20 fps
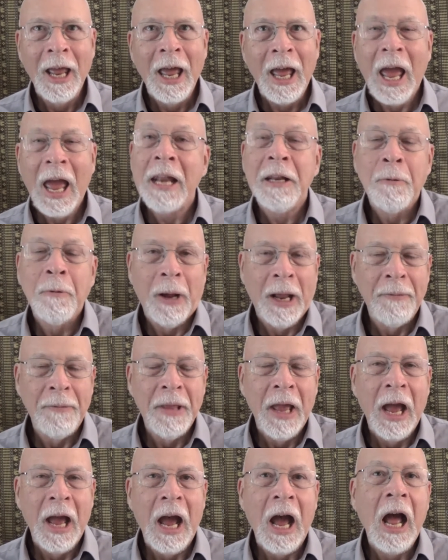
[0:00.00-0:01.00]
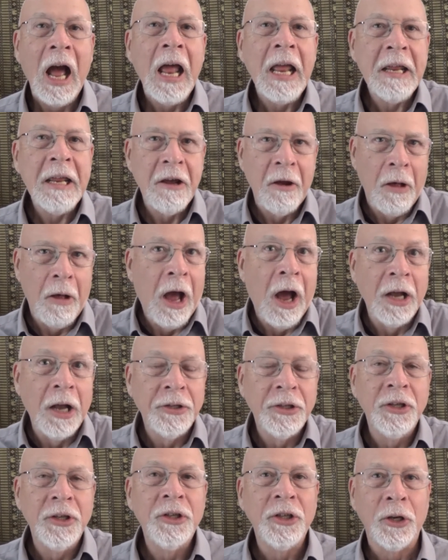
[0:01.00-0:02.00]
Anyway, I
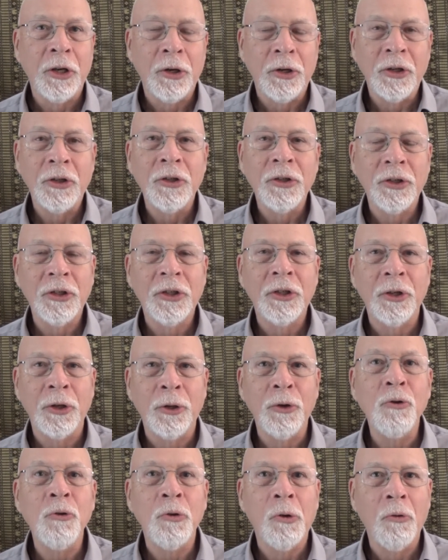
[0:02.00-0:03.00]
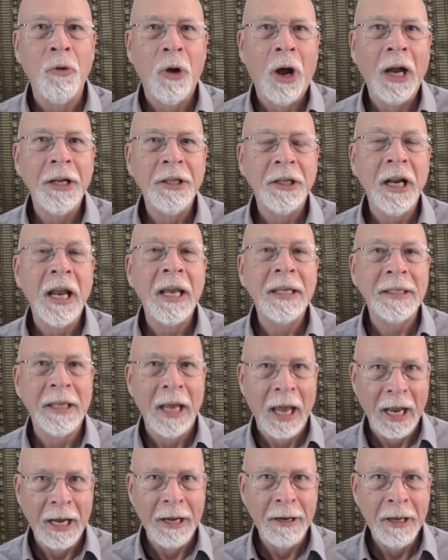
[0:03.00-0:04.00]
asked the students to write an
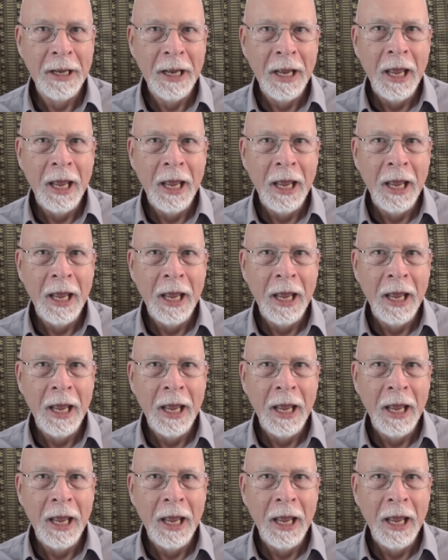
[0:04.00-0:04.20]
essay,